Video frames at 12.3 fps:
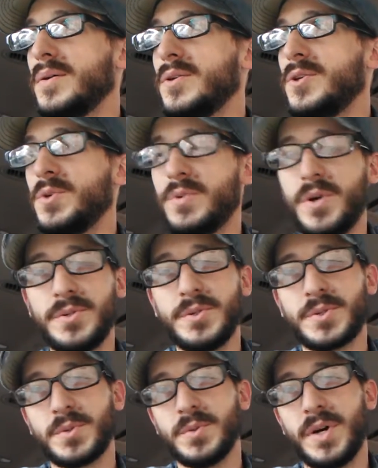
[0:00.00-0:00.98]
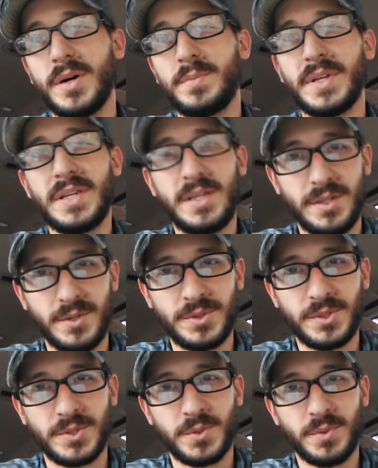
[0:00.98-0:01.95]
You know you screwed up, and He
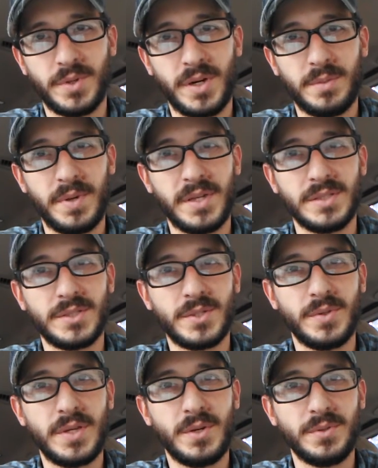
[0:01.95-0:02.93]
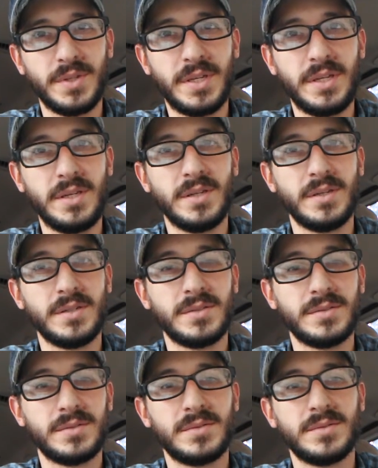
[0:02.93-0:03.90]
knows you screwed up. And so the only,
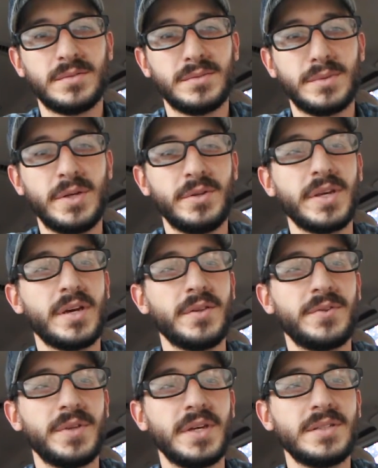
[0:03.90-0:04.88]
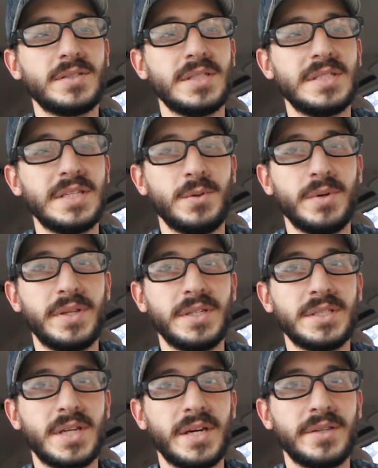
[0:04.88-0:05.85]
the only other thing to deal with it
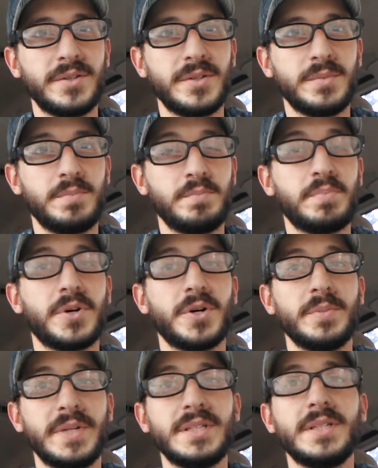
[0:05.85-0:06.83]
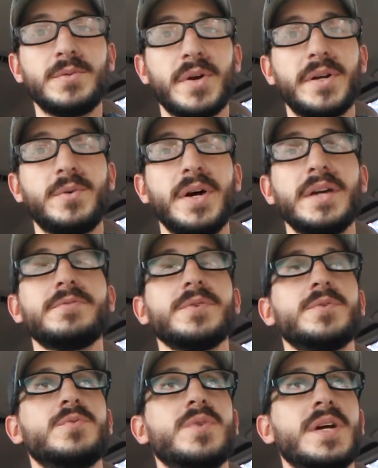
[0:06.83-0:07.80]
is either permanently run away for
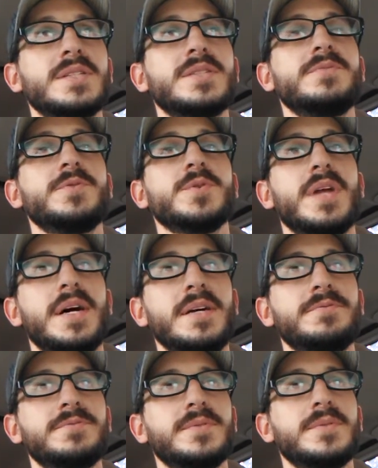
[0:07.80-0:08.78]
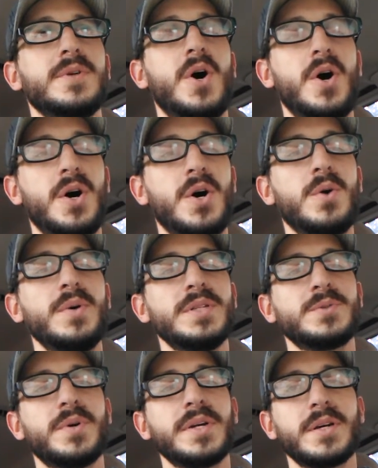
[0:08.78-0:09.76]
the rest of your life,
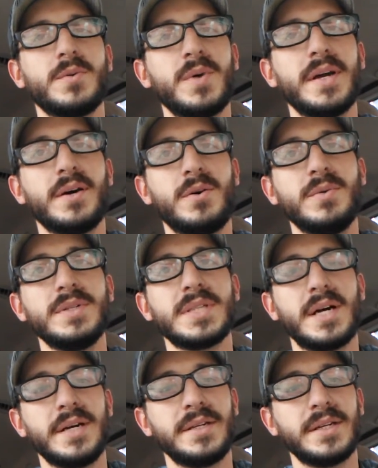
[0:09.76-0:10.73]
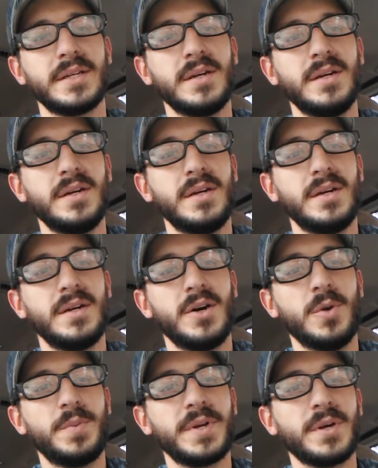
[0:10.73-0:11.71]
always running away, always hiding,
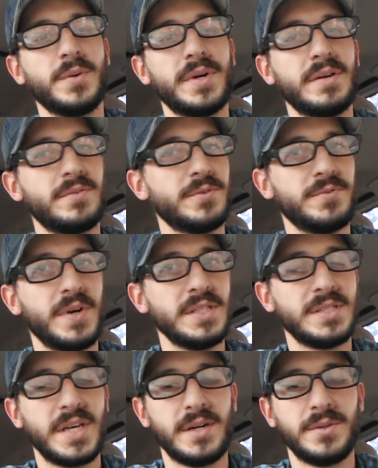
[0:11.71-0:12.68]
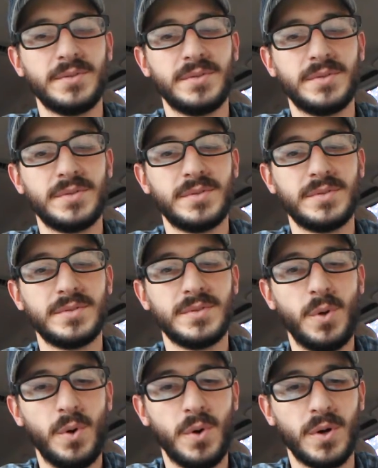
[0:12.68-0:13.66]
hoping no one ever finds out,
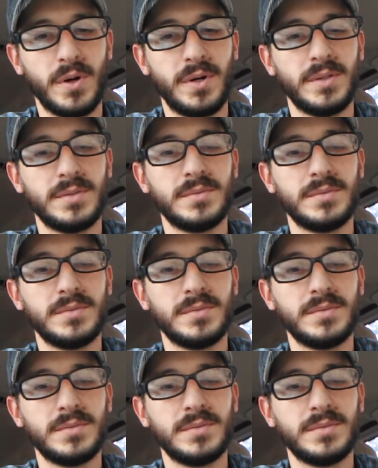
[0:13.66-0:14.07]
or